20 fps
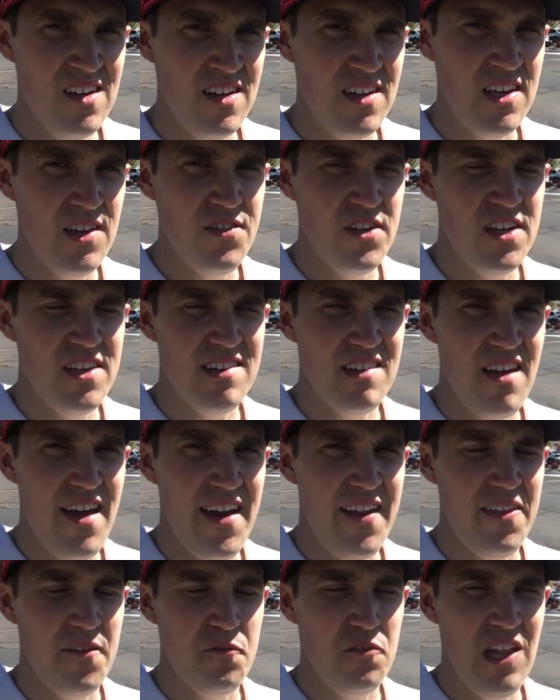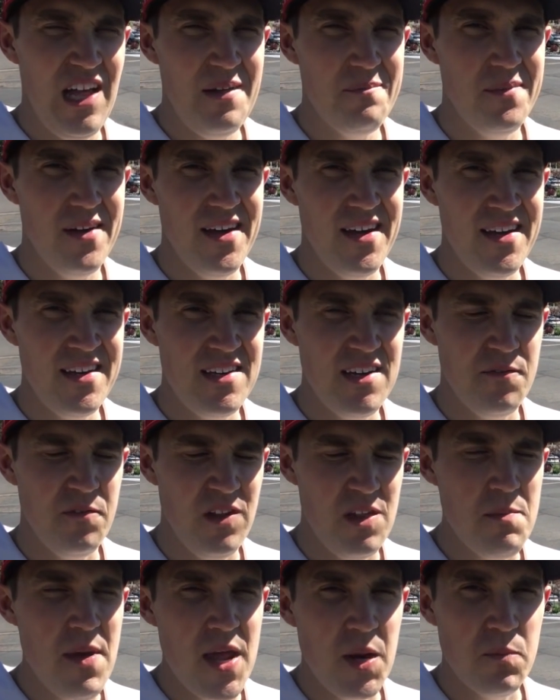given his line on the flop, I
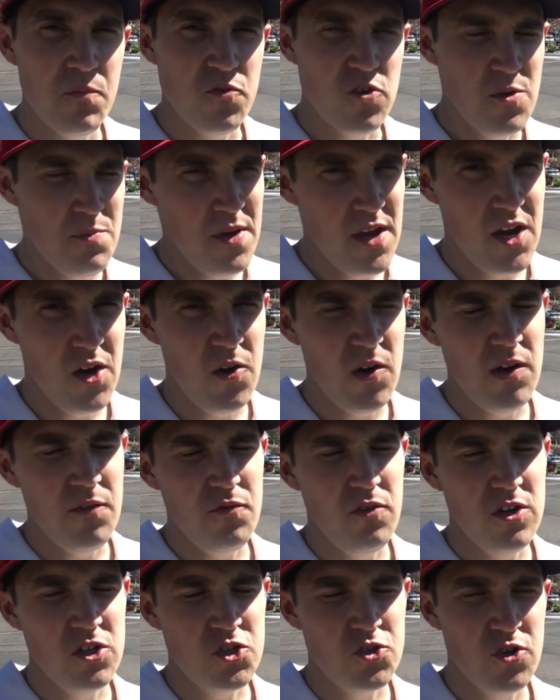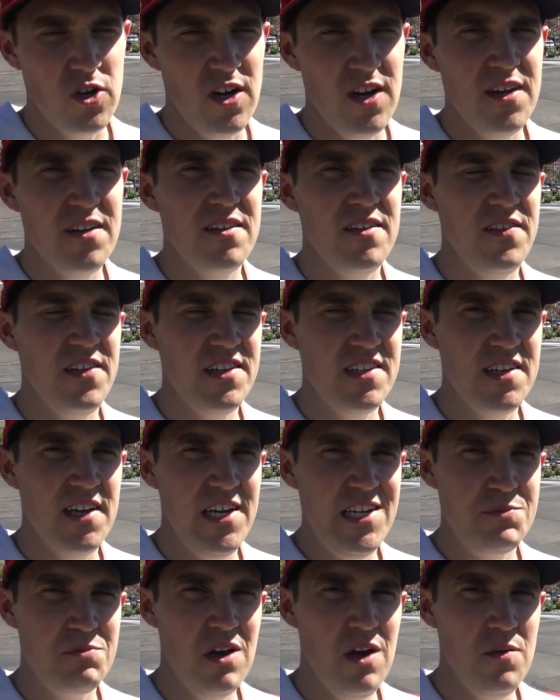definitely made him for a pair and a flush draw, and in this
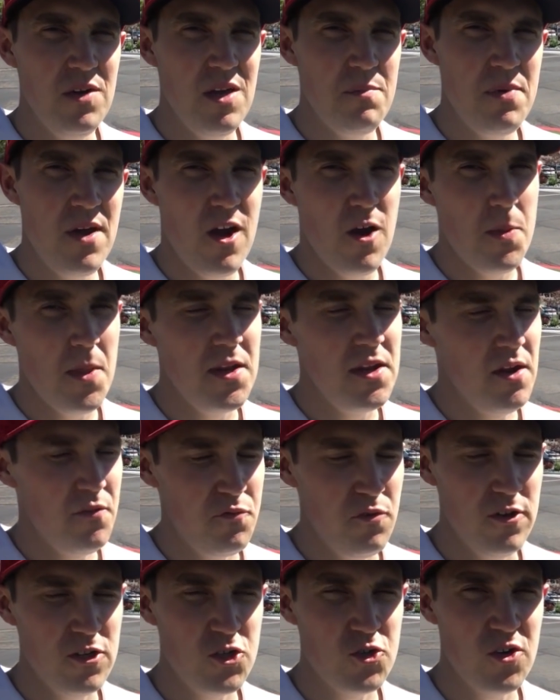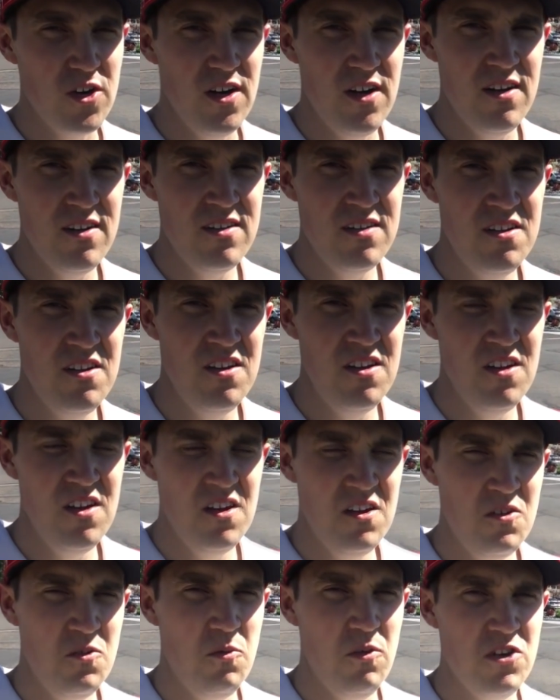case probably a pair and the nut flush draw,
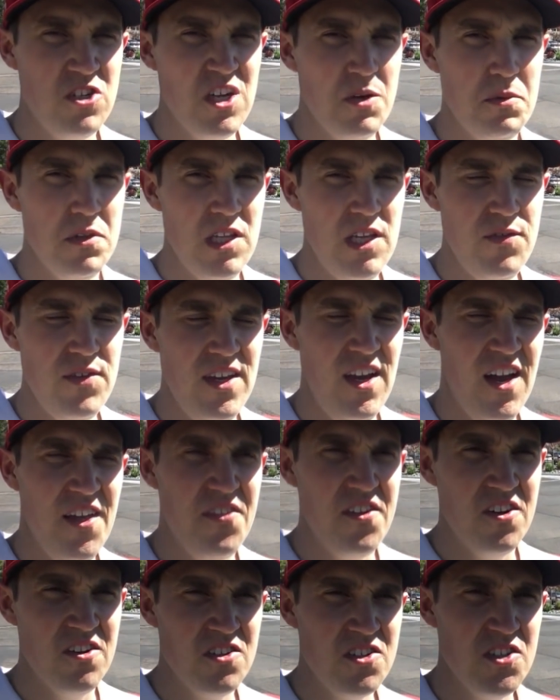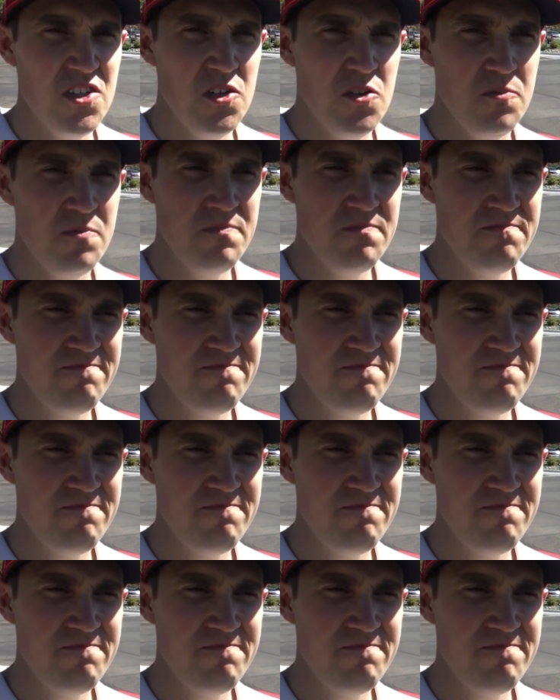which I believe he got there. So